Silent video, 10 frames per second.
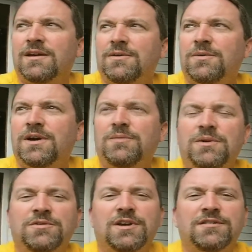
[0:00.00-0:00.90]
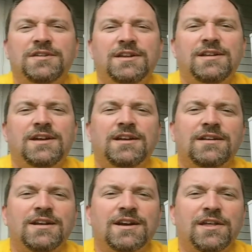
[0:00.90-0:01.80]
Well, when it was all said and done,
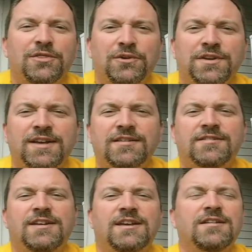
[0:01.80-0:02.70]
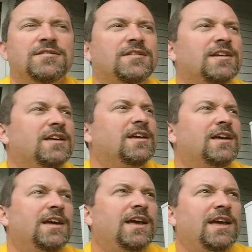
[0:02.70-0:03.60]
I got 13 stings
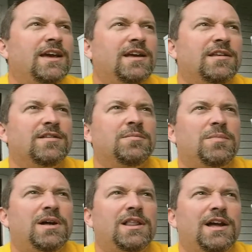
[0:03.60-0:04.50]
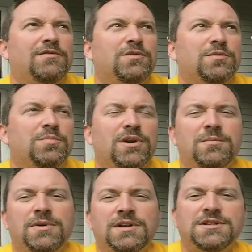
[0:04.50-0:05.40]
and my life was pretty
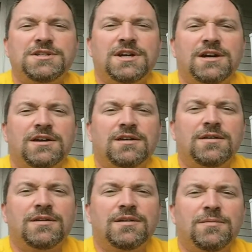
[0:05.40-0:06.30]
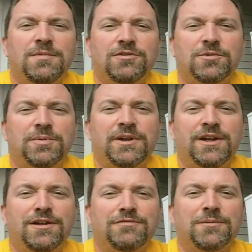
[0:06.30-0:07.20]
much uh, a miserable
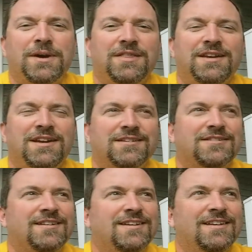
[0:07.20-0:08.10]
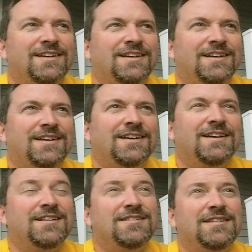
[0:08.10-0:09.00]
hell for about the next,
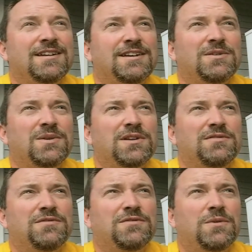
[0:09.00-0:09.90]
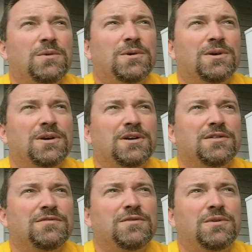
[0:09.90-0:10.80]
let's see, 24,
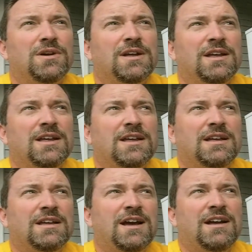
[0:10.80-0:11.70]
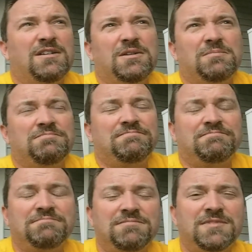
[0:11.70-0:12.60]
four, I don't know,
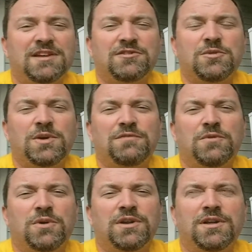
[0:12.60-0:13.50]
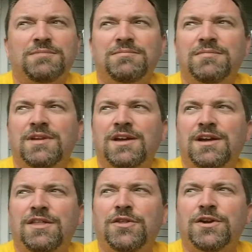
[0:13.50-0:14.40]
next 24 to
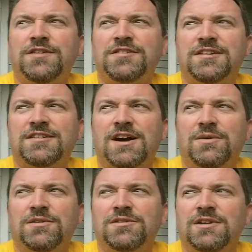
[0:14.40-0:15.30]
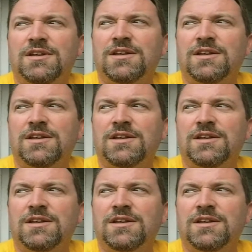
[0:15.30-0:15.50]
36 hours.